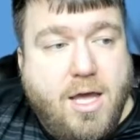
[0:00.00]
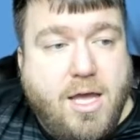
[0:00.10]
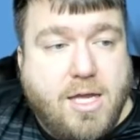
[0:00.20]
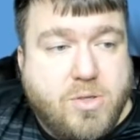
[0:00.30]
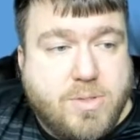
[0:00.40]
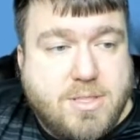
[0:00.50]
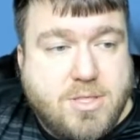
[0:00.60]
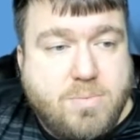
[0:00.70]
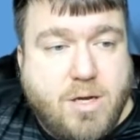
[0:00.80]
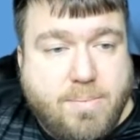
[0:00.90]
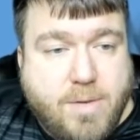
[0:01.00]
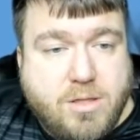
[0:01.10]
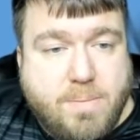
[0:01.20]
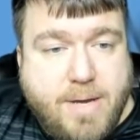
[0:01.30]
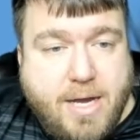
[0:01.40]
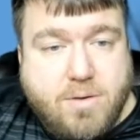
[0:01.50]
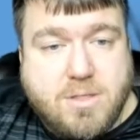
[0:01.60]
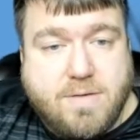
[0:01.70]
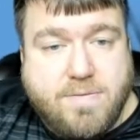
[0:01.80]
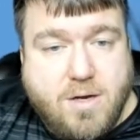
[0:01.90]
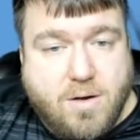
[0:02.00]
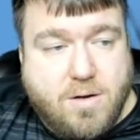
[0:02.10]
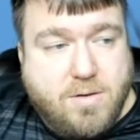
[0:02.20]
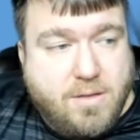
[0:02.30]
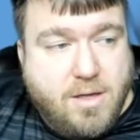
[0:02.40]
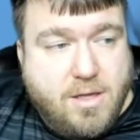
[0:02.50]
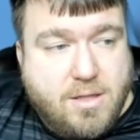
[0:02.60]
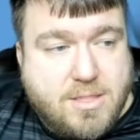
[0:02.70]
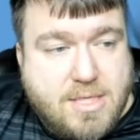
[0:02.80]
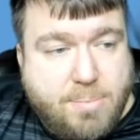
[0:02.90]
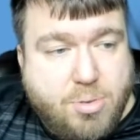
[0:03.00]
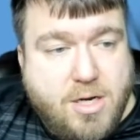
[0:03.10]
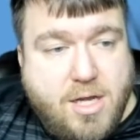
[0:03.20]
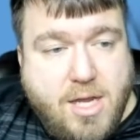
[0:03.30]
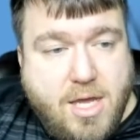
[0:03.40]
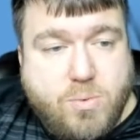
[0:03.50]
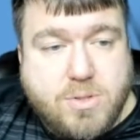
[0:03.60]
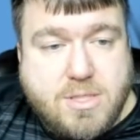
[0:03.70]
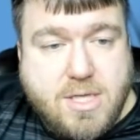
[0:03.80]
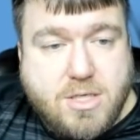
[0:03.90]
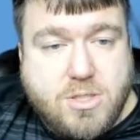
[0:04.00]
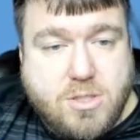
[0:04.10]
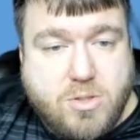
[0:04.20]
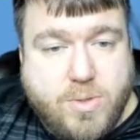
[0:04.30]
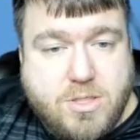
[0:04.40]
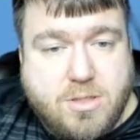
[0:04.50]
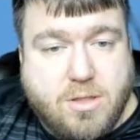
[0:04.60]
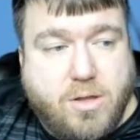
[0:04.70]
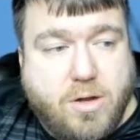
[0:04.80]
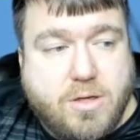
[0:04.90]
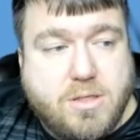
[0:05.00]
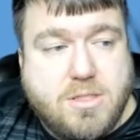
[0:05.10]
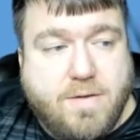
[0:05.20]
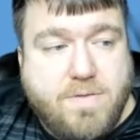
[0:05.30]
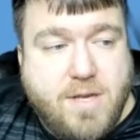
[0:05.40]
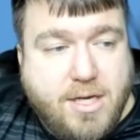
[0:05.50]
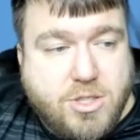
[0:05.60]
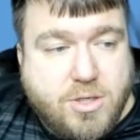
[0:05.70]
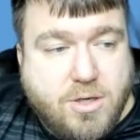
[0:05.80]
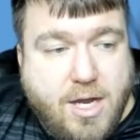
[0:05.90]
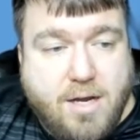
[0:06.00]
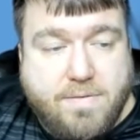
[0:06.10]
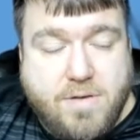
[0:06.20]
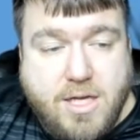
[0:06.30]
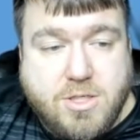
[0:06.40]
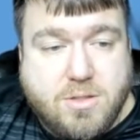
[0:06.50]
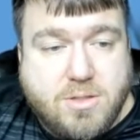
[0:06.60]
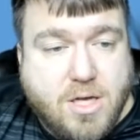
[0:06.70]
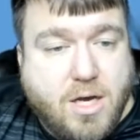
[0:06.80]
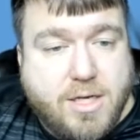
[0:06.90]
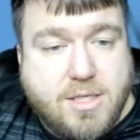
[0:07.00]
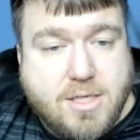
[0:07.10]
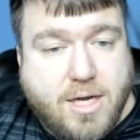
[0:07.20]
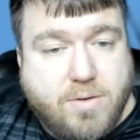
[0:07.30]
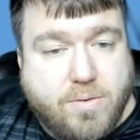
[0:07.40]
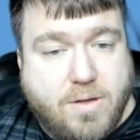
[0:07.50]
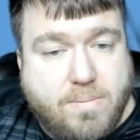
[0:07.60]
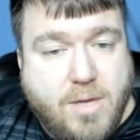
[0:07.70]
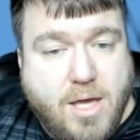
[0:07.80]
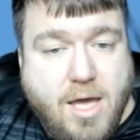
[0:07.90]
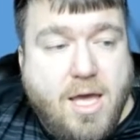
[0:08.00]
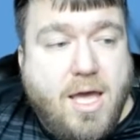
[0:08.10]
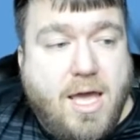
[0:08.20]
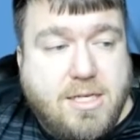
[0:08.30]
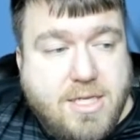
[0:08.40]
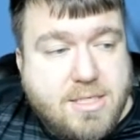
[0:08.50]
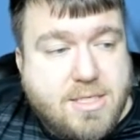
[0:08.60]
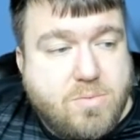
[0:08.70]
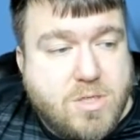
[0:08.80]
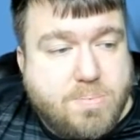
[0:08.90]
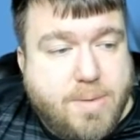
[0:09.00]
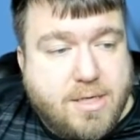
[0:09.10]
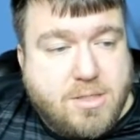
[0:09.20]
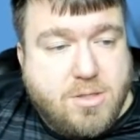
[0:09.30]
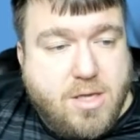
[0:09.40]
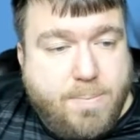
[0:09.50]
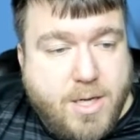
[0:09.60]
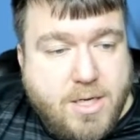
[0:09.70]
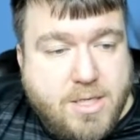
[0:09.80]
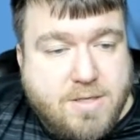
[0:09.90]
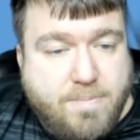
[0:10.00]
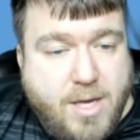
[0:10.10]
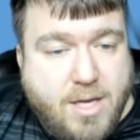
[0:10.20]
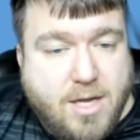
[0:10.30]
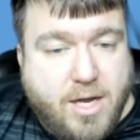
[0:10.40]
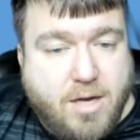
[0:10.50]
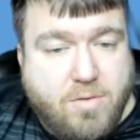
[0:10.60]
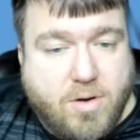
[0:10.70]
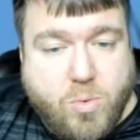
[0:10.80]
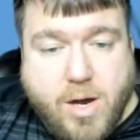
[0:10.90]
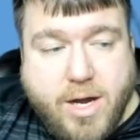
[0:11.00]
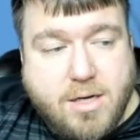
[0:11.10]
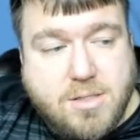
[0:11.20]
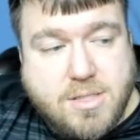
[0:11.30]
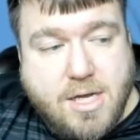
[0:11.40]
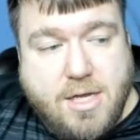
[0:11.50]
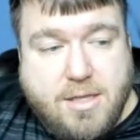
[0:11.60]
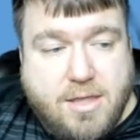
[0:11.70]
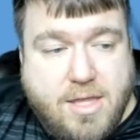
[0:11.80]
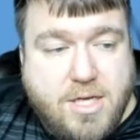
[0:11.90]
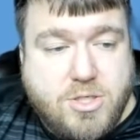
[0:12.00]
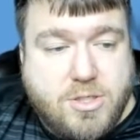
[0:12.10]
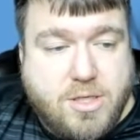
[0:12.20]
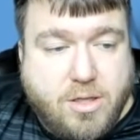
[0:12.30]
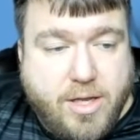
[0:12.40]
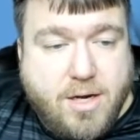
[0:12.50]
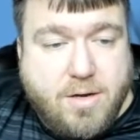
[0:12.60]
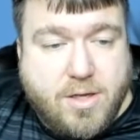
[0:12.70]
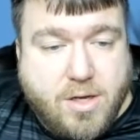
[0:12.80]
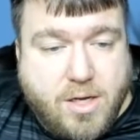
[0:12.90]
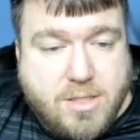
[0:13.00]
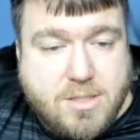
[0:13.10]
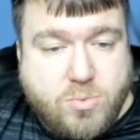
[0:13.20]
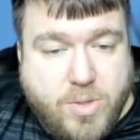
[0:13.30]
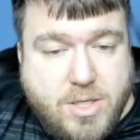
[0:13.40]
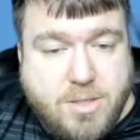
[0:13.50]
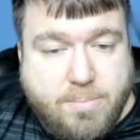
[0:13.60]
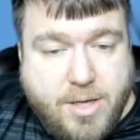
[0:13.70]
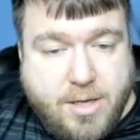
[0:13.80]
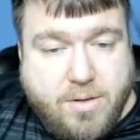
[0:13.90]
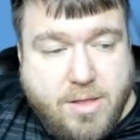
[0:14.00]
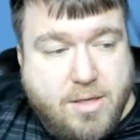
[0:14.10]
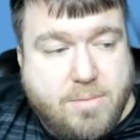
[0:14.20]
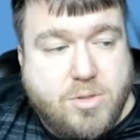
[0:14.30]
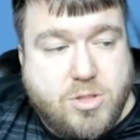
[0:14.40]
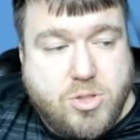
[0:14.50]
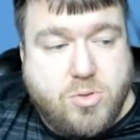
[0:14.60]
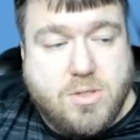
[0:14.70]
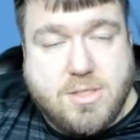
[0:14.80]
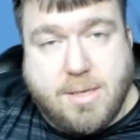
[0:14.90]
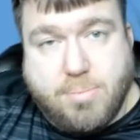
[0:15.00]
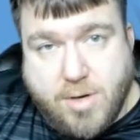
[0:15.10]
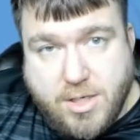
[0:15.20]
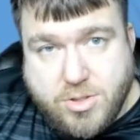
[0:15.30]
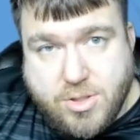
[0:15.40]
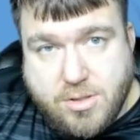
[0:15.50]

and to assume among the powers of the earth the separate and equal station to which the laws of nature and of nature's God entitle them, a decent respect to the opinions of mankind requires that they should declare the causes which impel them to the separation.